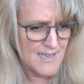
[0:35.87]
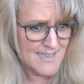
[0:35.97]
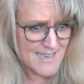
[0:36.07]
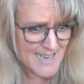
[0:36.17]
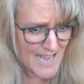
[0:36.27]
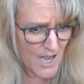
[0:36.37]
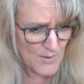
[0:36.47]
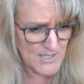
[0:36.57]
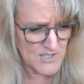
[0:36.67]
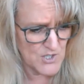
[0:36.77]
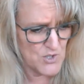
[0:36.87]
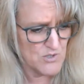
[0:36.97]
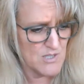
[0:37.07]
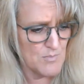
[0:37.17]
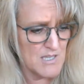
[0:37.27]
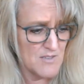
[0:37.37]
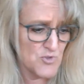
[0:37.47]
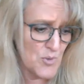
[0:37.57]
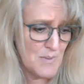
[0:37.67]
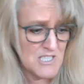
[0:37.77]
Now he's accusing me of
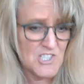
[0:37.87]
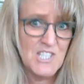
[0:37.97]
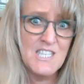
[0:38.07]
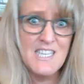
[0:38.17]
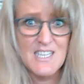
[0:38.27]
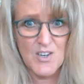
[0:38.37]
dripping tea